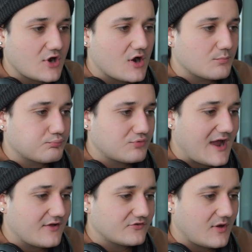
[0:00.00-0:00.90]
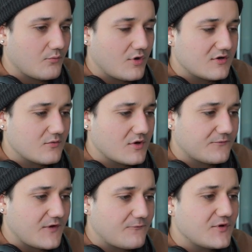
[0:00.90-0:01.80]
are brown. So I'm wondering what
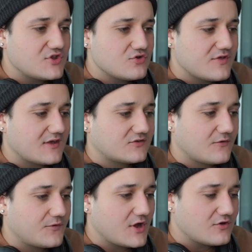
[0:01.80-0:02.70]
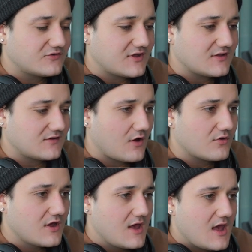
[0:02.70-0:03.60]
if we do this. So if we go to skin
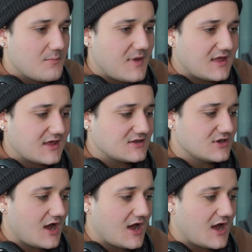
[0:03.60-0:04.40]
tone, make it